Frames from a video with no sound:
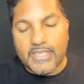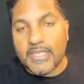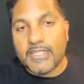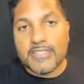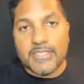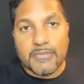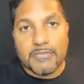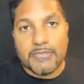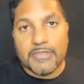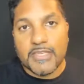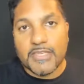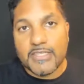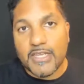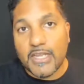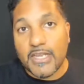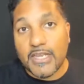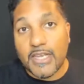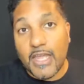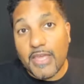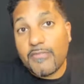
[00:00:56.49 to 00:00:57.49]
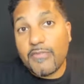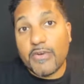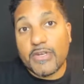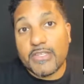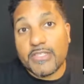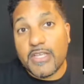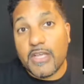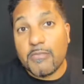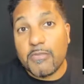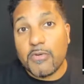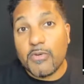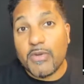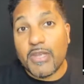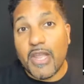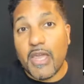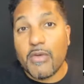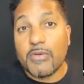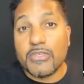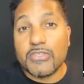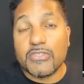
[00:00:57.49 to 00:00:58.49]
something done, like for example, when
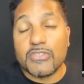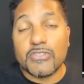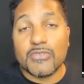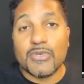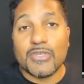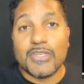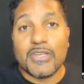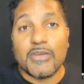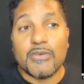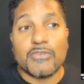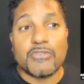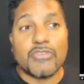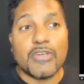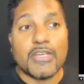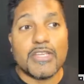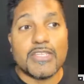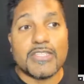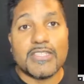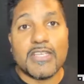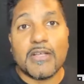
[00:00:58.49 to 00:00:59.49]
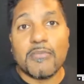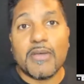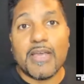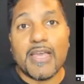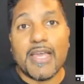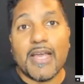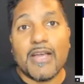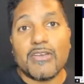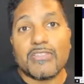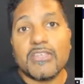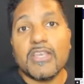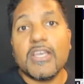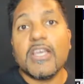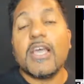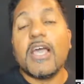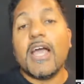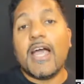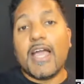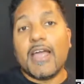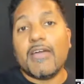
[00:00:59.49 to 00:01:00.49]
I was trying to sell my house,
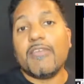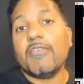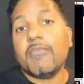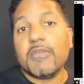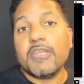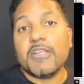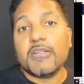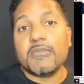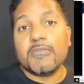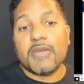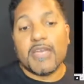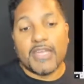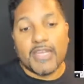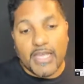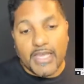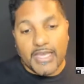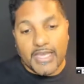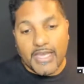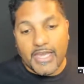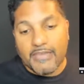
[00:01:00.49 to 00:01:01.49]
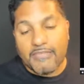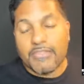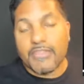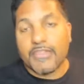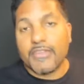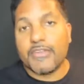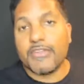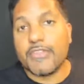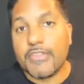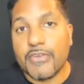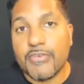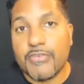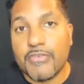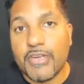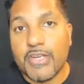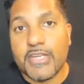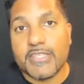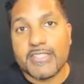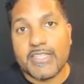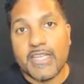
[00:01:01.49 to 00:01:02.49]
I have a middleman. Like I have the
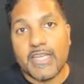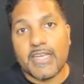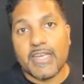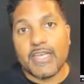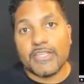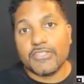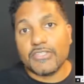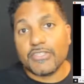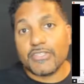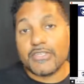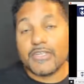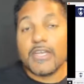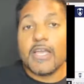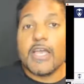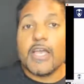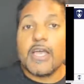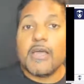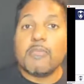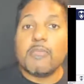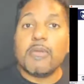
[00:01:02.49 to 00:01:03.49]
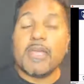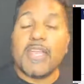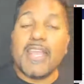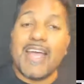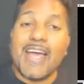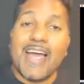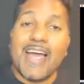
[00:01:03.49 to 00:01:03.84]
real estate agent, but